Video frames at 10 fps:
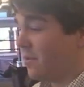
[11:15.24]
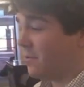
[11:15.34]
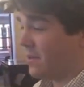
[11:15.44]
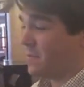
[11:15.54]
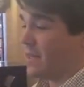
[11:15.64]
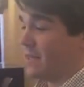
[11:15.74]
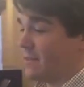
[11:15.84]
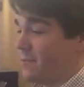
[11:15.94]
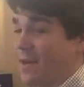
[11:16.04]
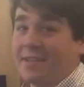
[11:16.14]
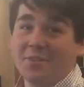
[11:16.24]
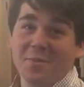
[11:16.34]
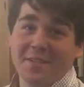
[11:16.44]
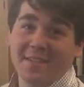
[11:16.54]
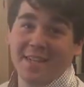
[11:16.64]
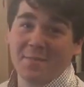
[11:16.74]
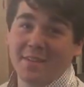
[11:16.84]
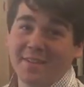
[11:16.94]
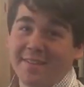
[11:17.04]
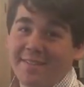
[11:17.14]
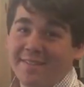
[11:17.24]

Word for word: But we spent way too much time here.